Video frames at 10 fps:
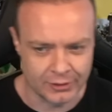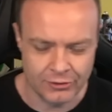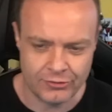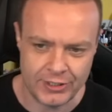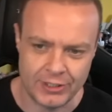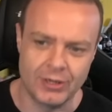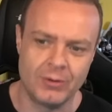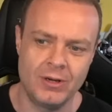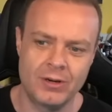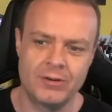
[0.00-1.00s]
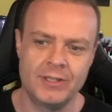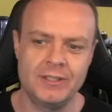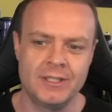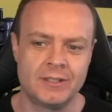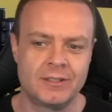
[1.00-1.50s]
Countries that no longer
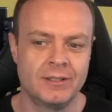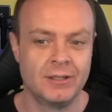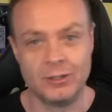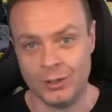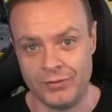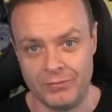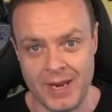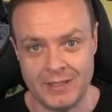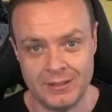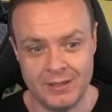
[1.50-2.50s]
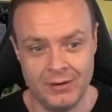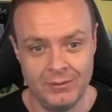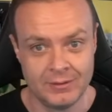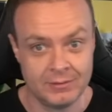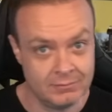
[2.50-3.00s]
exist. Gulf of
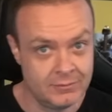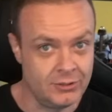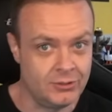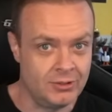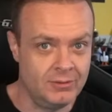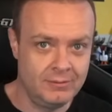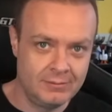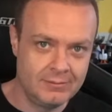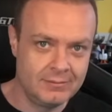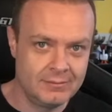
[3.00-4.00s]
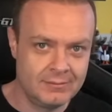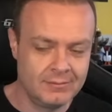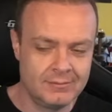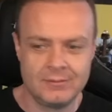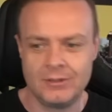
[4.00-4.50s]
Mexico, too soon.
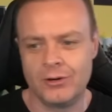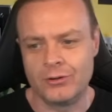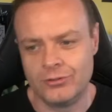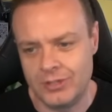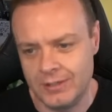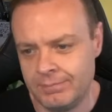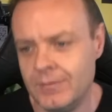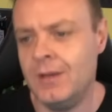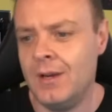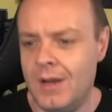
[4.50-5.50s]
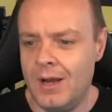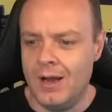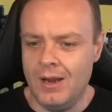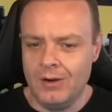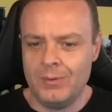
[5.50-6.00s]
Not a country.
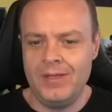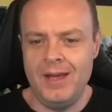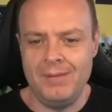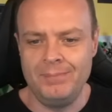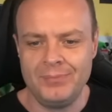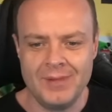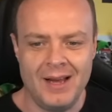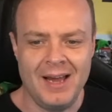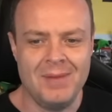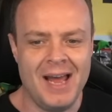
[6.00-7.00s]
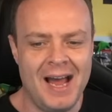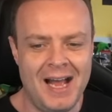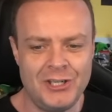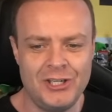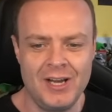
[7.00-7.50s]
Along with him, I met
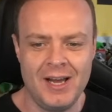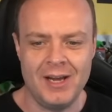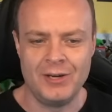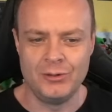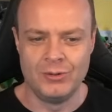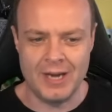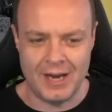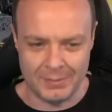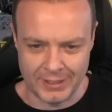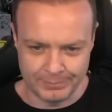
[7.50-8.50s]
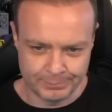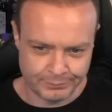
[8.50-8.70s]
Ajna and Ukami.